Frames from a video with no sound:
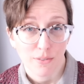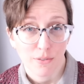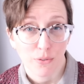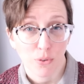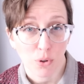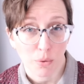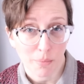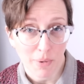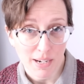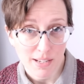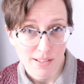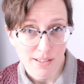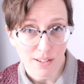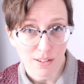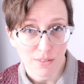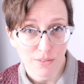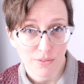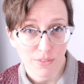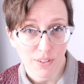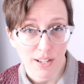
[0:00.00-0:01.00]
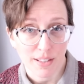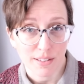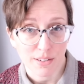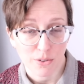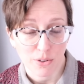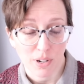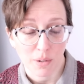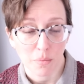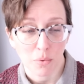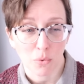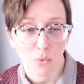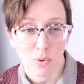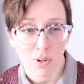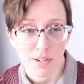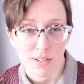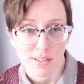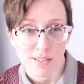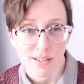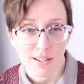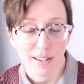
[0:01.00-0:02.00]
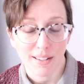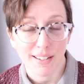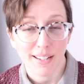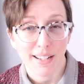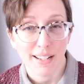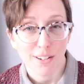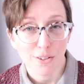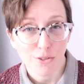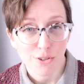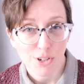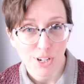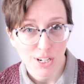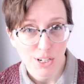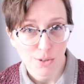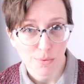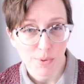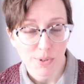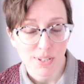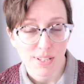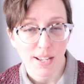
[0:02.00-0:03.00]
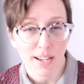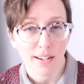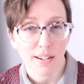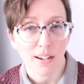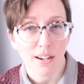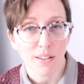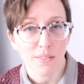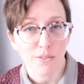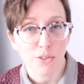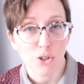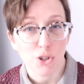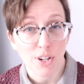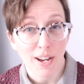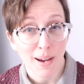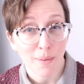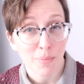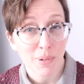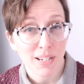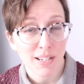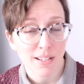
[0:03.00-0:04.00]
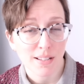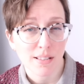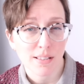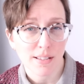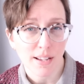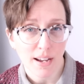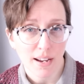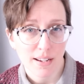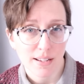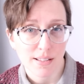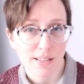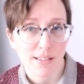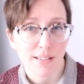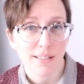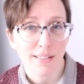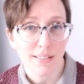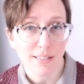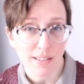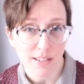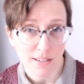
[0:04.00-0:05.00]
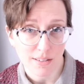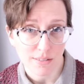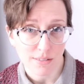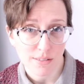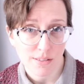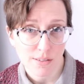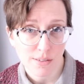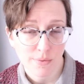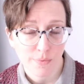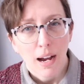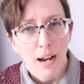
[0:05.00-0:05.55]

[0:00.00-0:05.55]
for myself on the trip was an interchangeable set of Japanese sized needles.